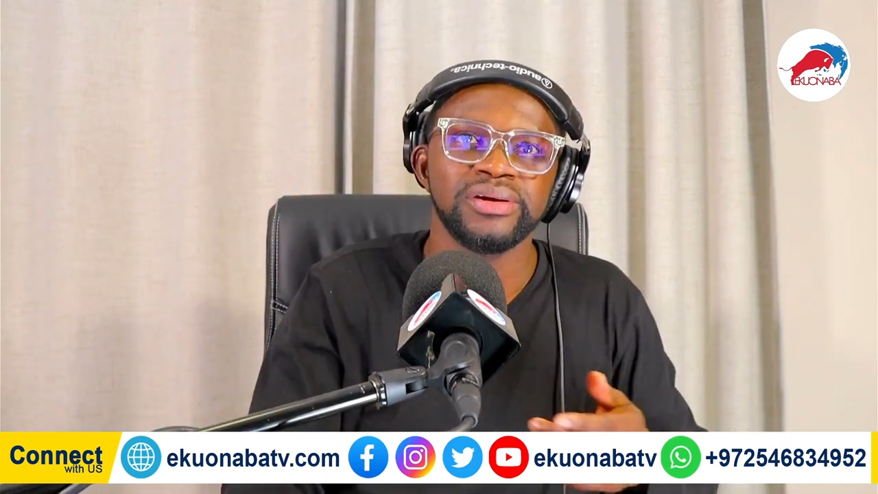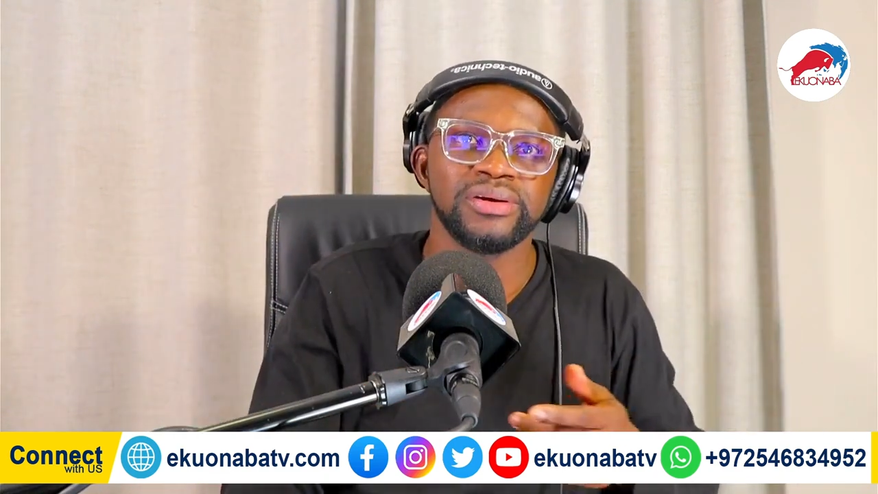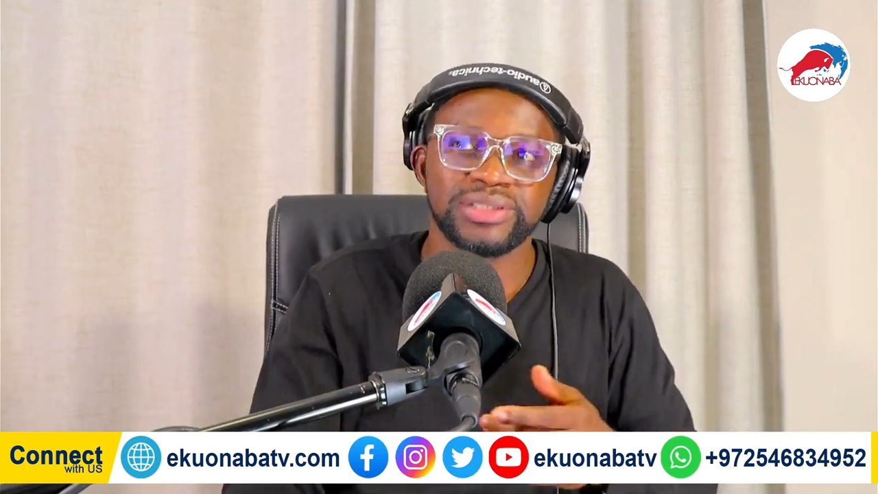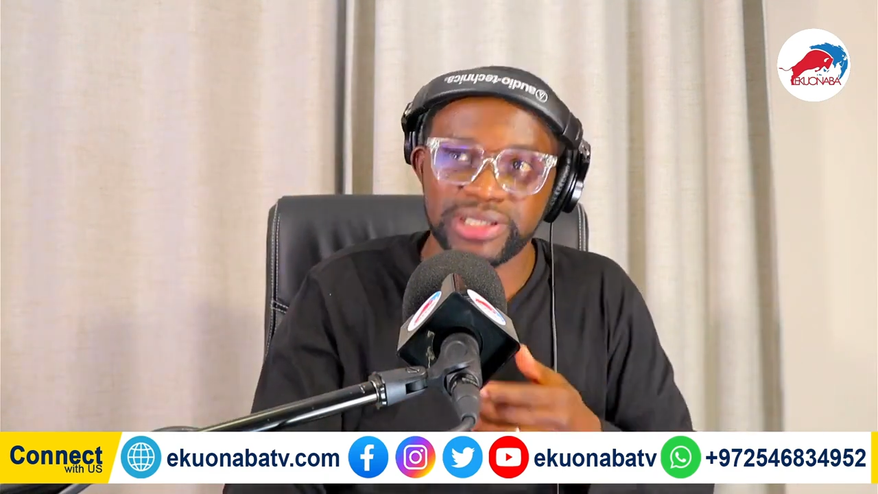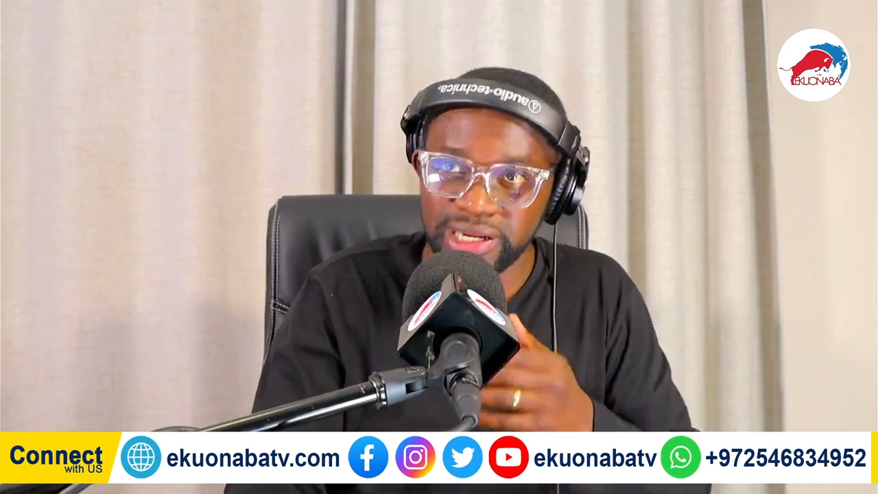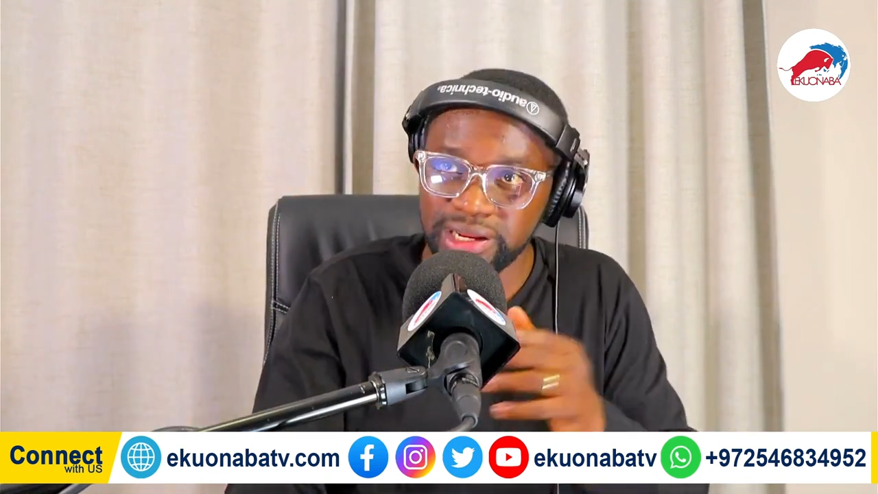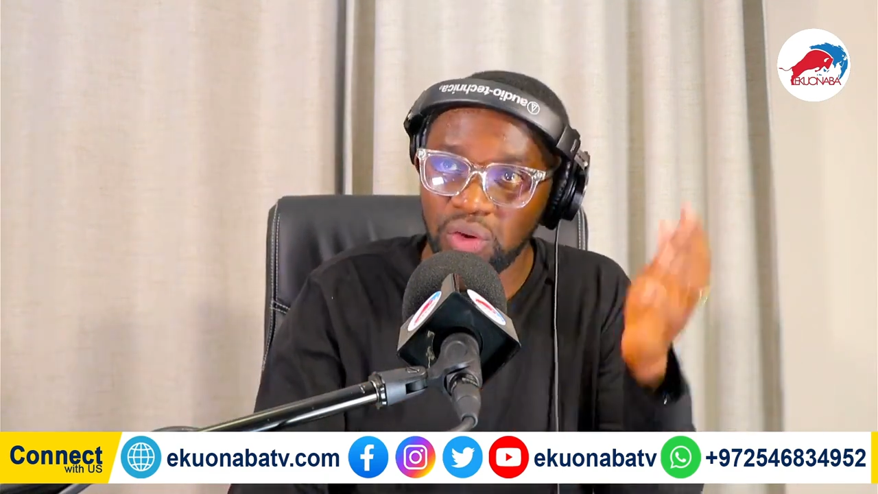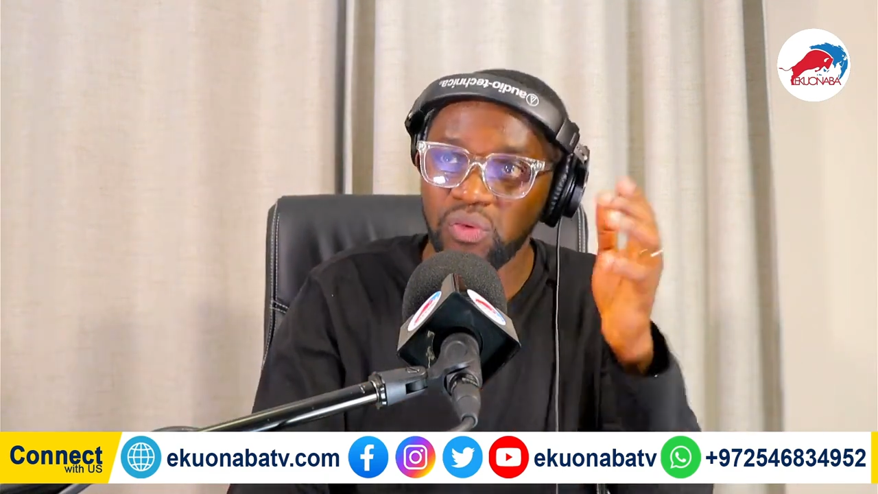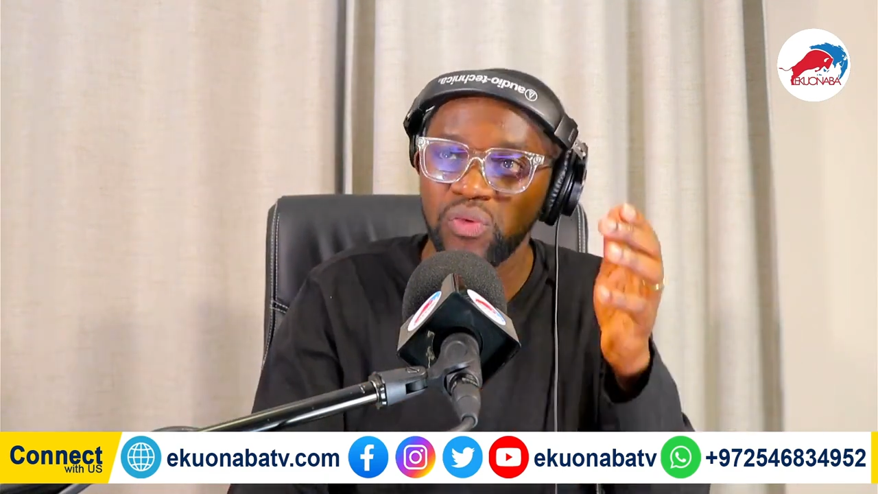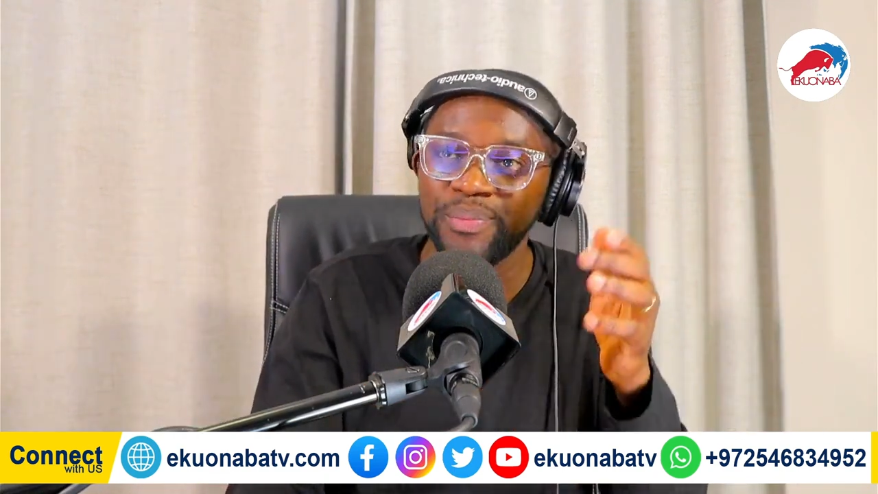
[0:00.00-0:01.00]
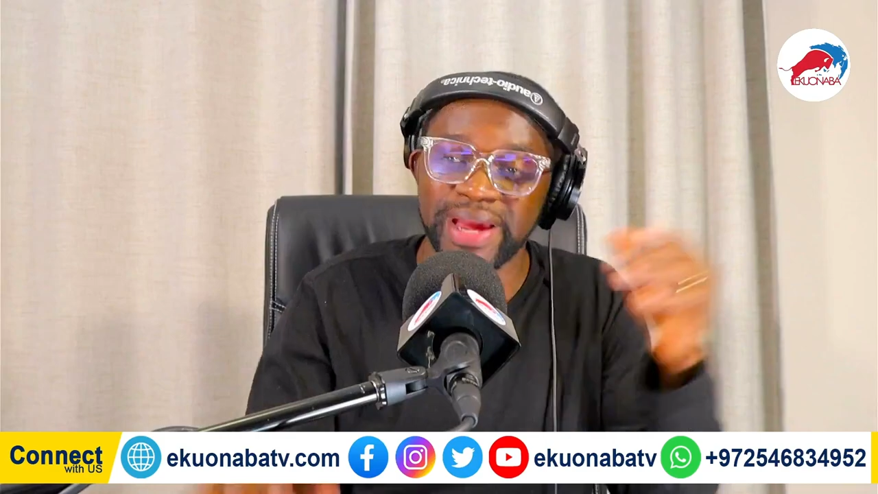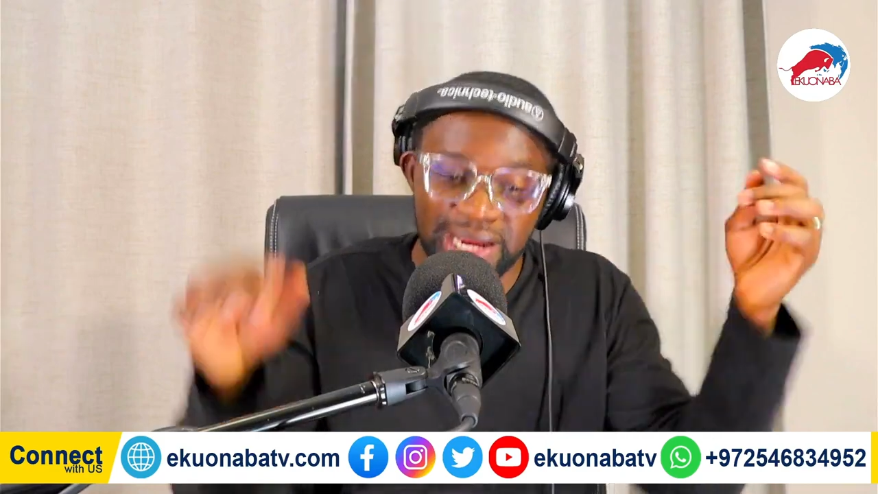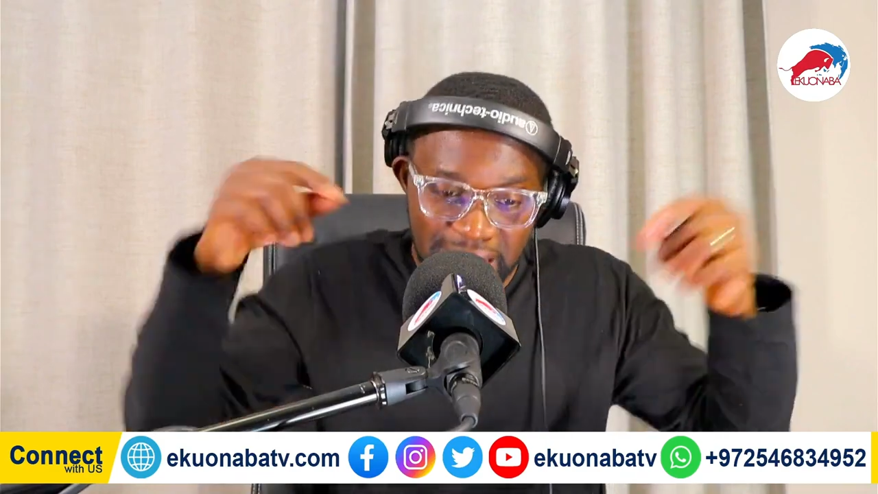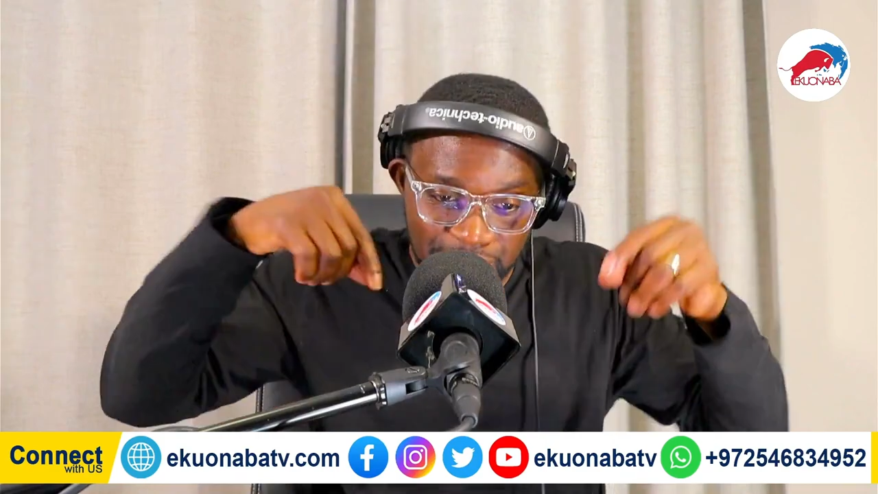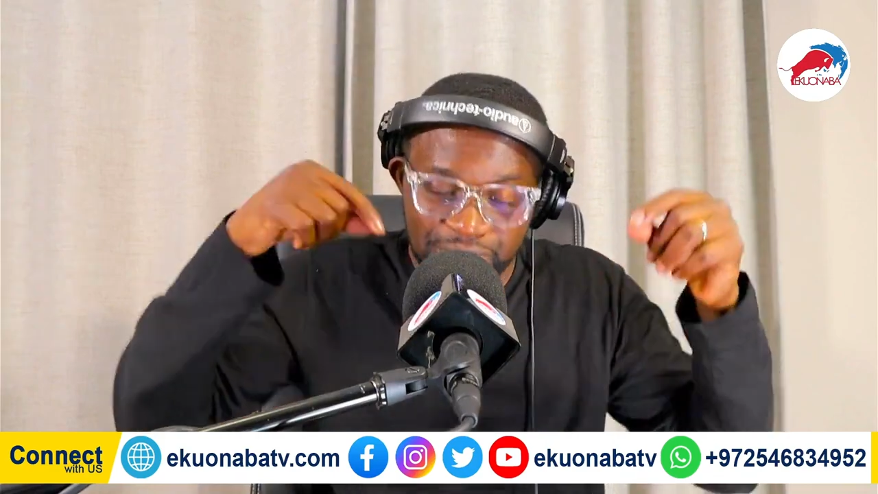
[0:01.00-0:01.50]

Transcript: Tenio, mere lifey,